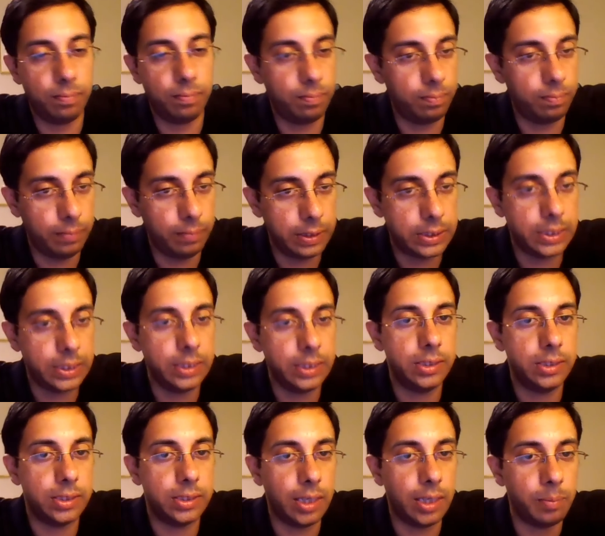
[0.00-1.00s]

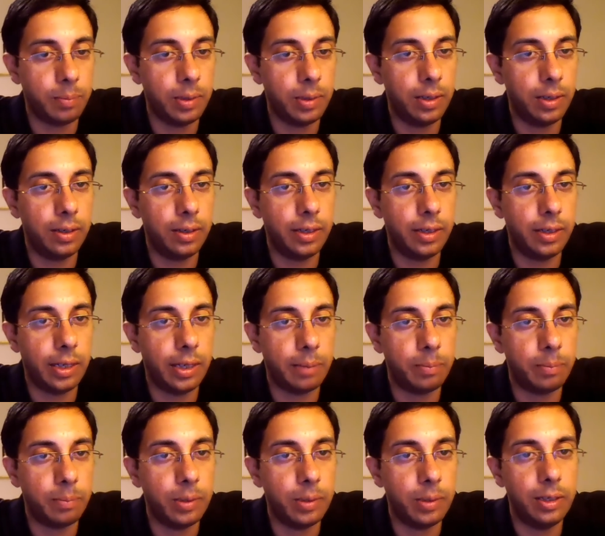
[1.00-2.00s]
machines, double
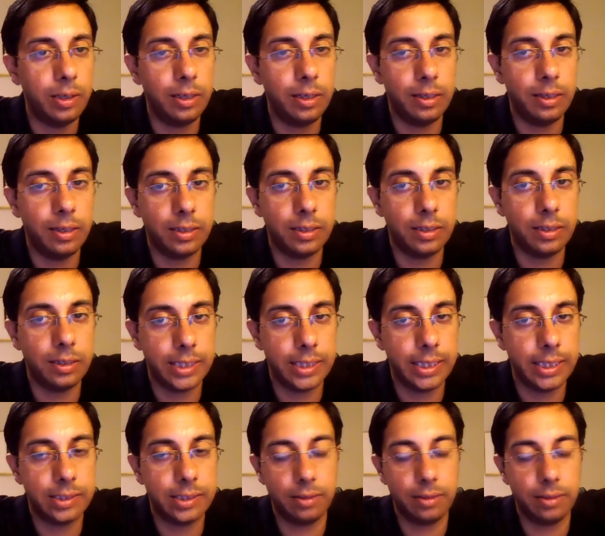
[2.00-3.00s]
says
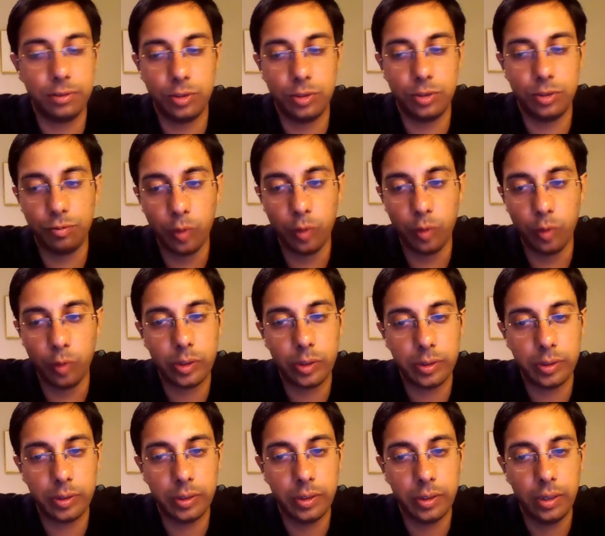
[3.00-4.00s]
so float
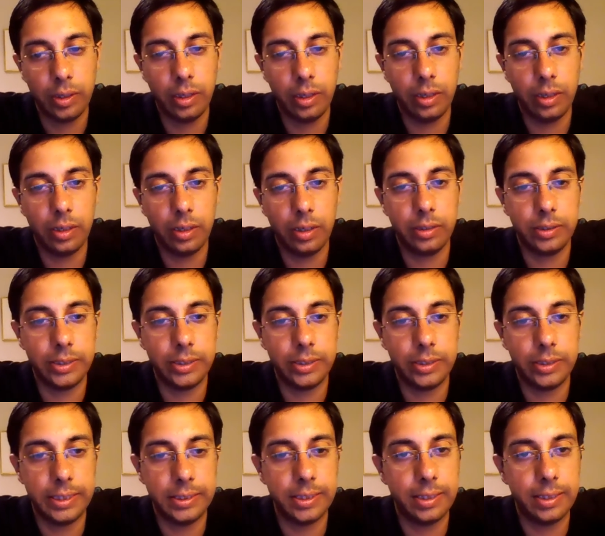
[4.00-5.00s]
says
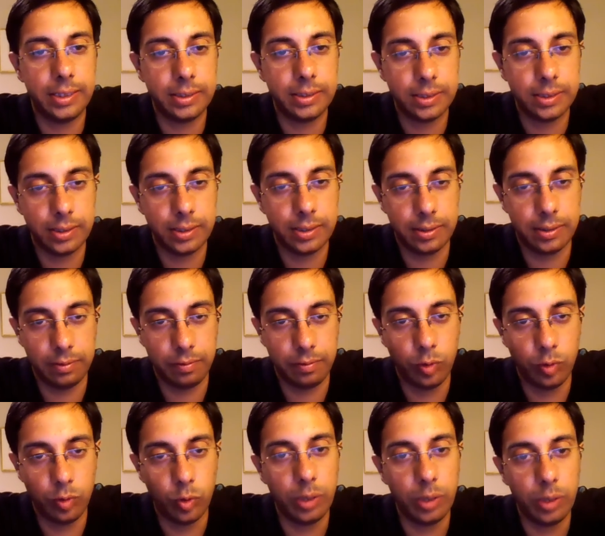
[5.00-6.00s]
that it's a
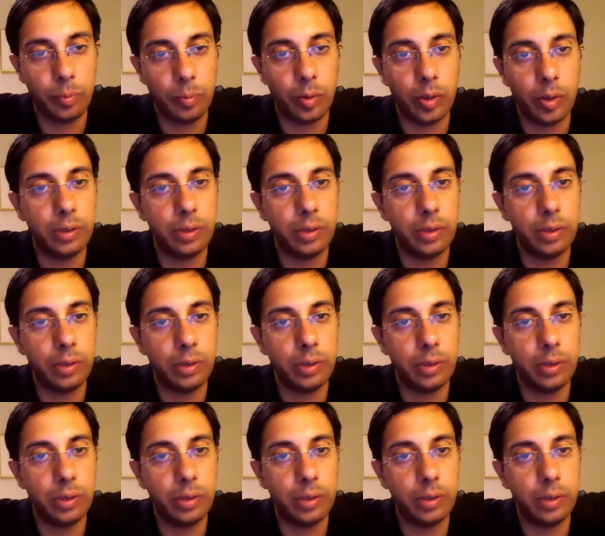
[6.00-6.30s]
floating point